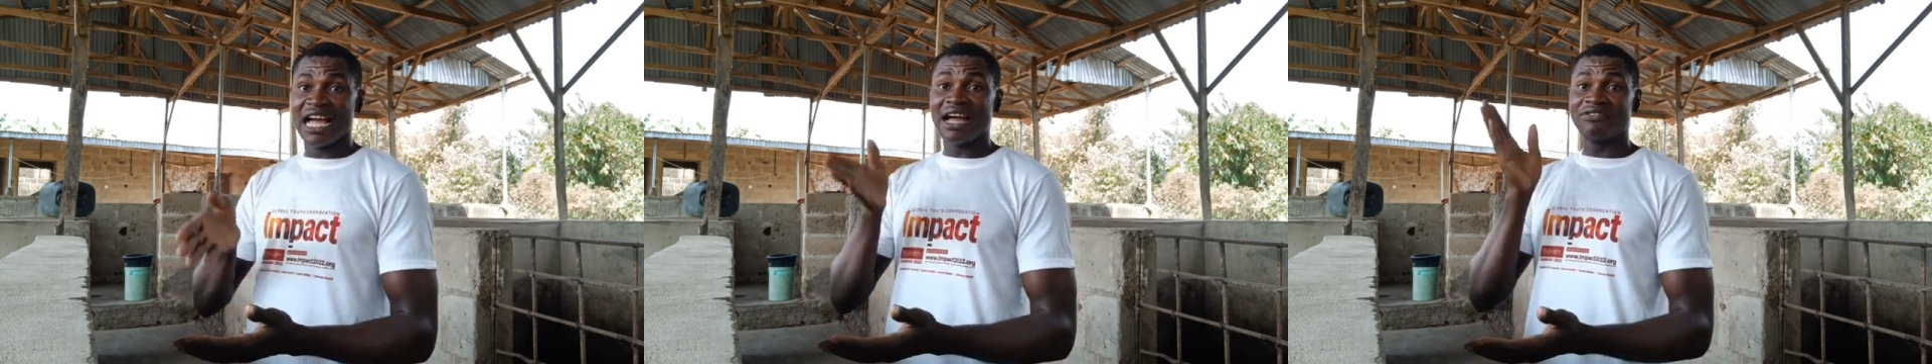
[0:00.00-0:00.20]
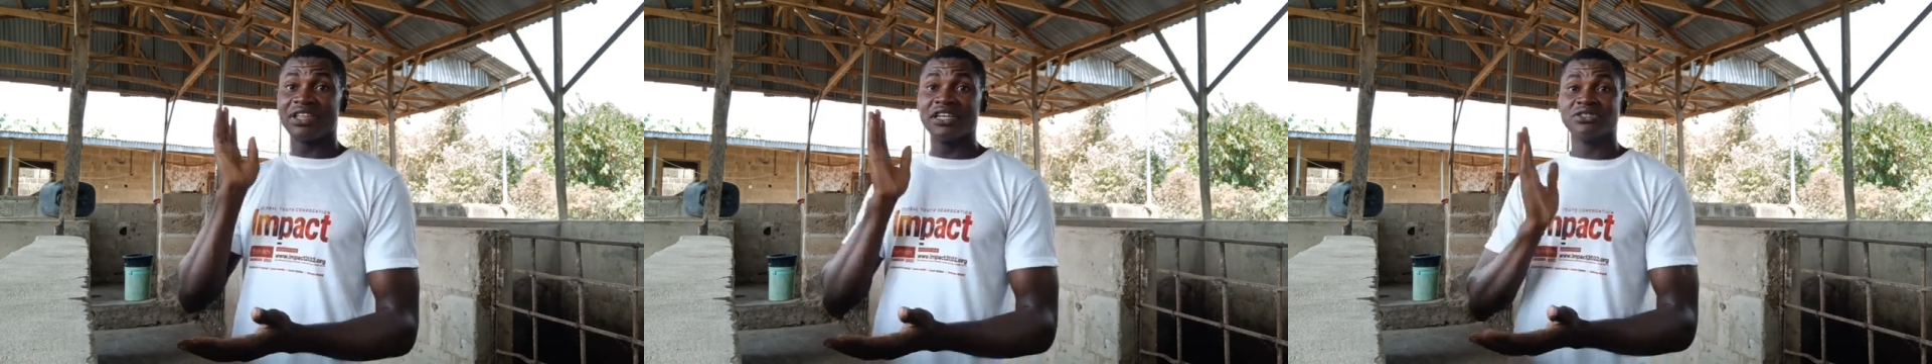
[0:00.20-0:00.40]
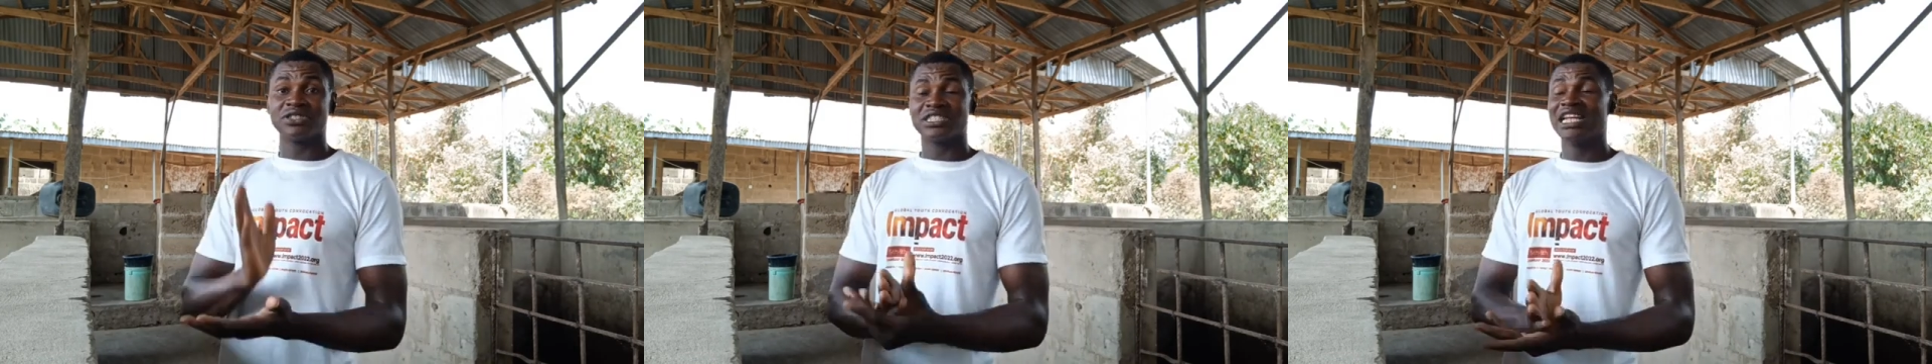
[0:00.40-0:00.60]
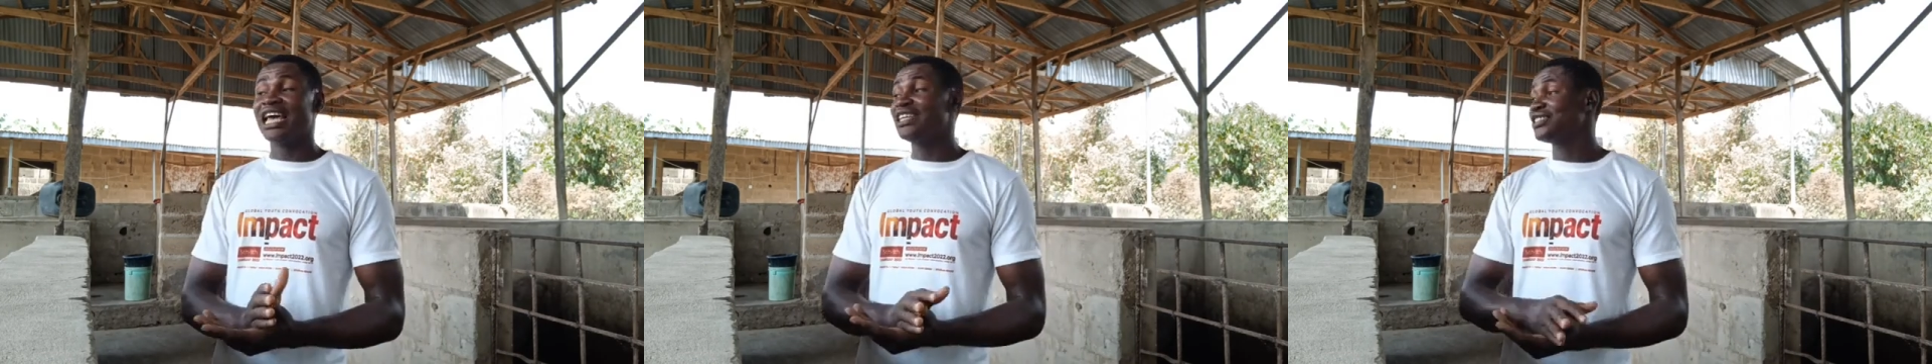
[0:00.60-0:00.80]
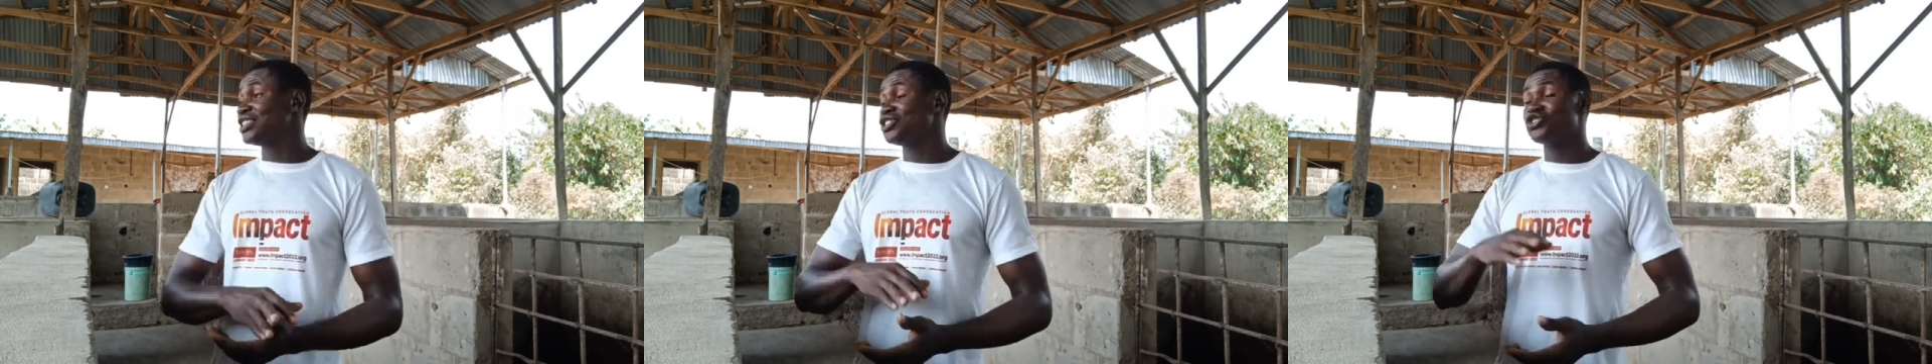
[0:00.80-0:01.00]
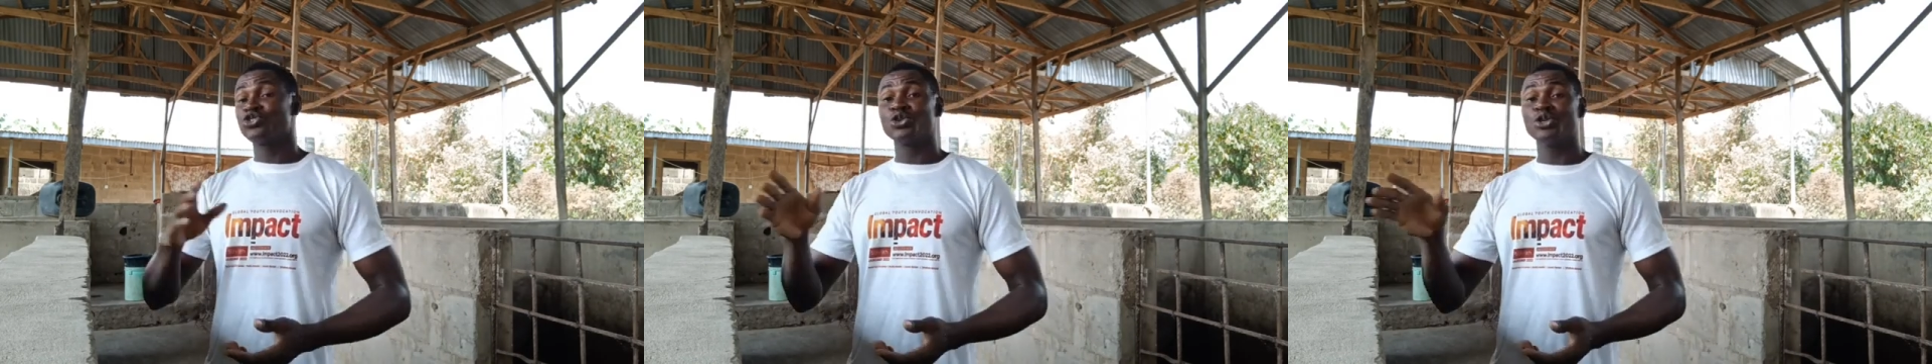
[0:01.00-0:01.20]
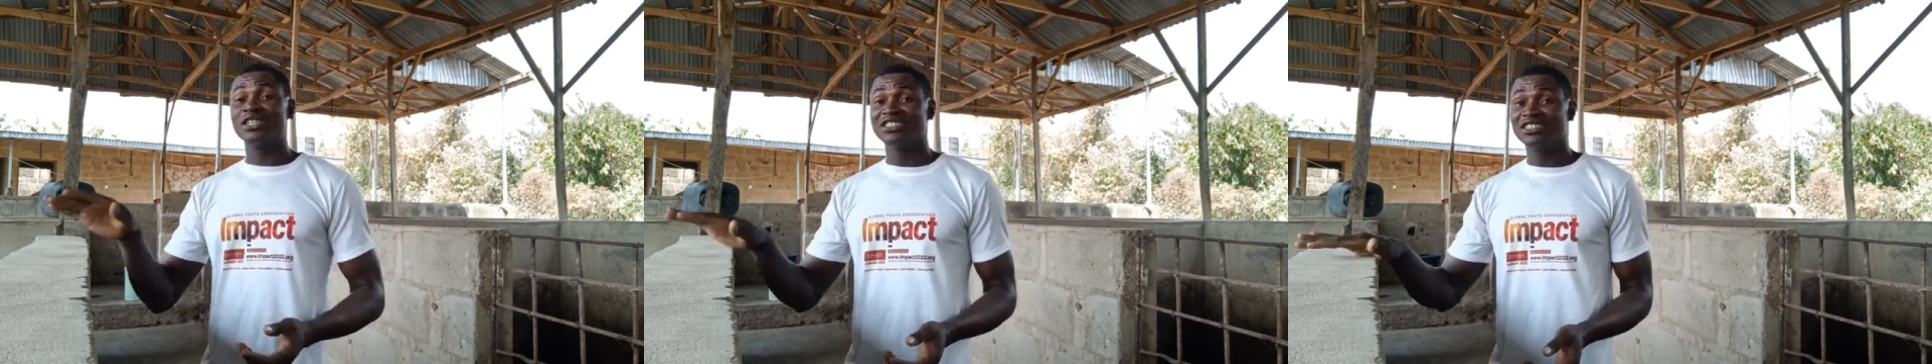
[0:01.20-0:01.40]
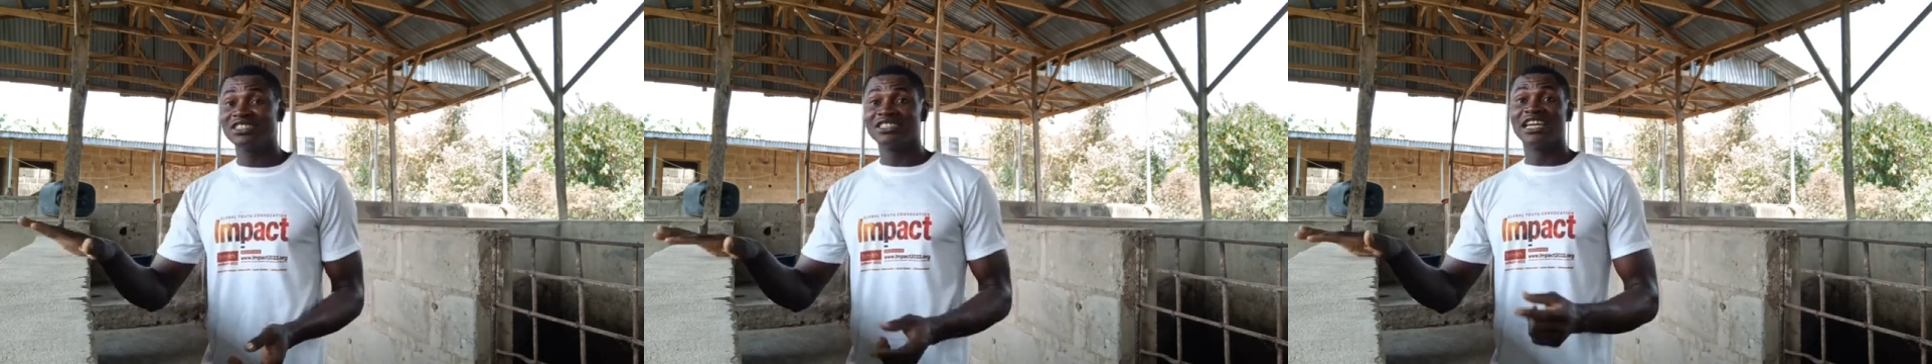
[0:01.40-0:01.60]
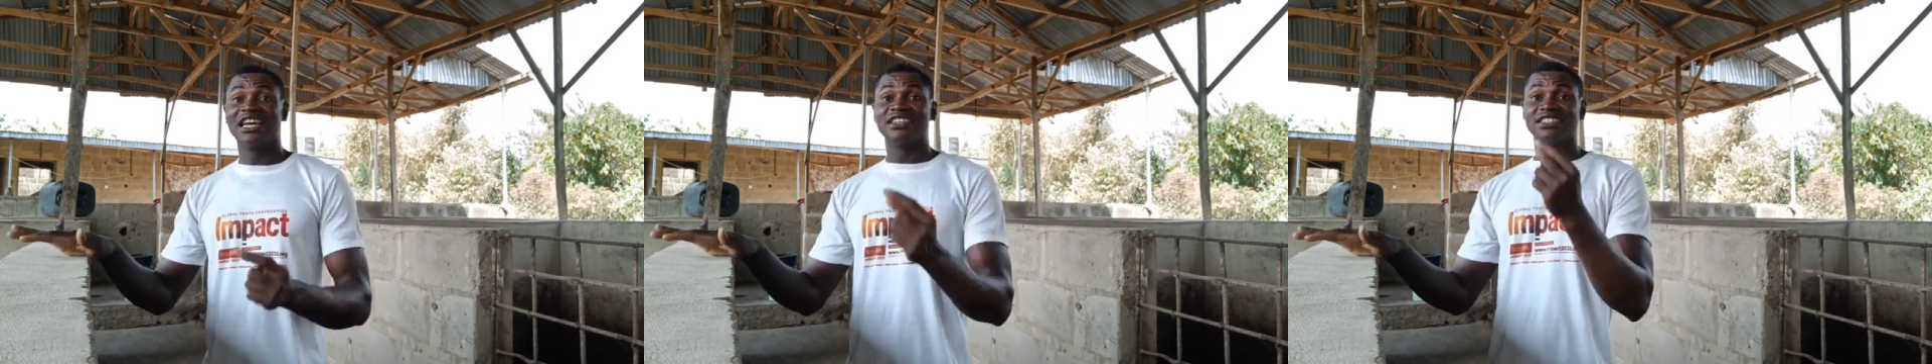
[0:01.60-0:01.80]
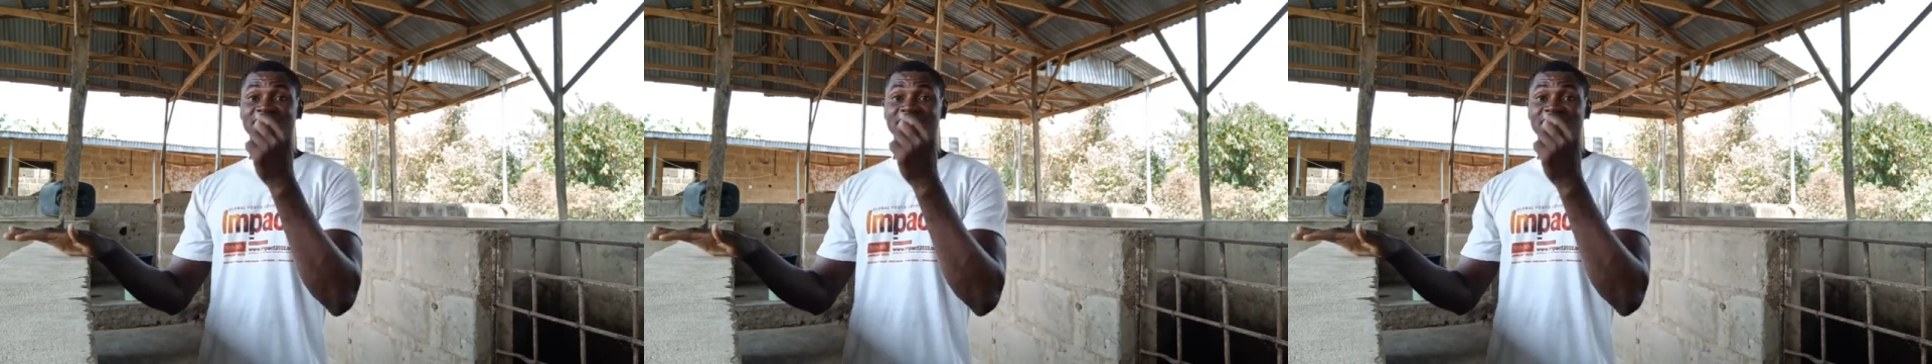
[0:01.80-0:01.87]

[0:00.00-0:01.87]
After you slice it, throw it inside.